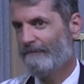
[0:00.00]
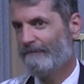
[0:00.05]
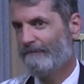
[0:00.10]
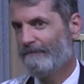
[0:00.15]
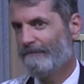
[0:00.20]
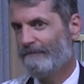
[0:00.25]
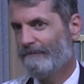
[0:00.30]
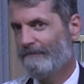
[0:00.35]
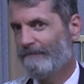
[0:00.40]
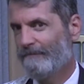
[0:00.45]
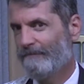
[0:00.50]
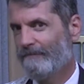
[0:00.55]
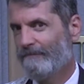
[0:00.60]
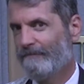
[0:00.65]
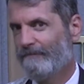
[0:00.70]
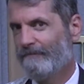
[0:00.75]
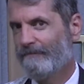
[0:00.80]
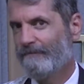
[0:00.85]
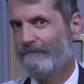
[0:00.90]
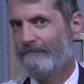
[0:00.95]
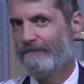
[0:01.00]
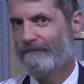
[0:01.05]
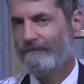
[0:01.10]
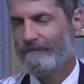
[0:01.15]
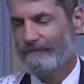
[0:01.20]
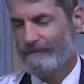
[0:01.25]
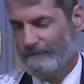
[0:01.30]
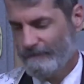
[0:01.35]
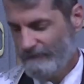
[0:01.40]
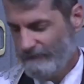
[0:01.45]

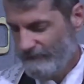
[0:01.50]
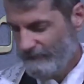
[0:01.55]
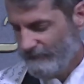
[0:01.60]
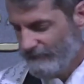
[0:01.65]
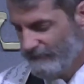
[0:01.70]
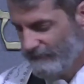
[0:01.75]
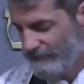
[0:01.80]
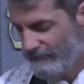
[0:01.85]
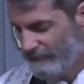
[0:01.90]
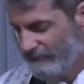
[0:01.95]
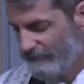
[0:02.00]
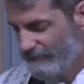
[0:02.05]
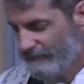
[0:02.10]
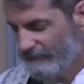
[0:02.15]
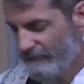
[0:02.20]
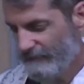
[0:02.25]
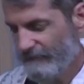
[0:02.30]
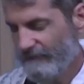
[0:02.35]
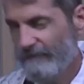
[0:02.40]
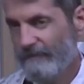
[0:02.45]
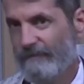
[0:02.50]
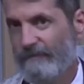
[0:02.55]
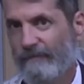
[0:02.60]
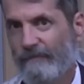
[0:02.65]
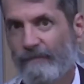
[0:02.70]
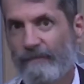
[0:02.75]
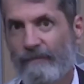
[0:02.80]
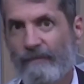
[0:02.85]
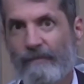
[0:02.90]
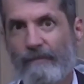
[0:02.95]

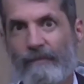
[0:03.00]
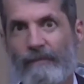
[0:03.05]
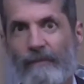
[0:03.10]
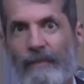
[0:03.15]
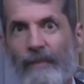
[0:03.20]
(no one is talking)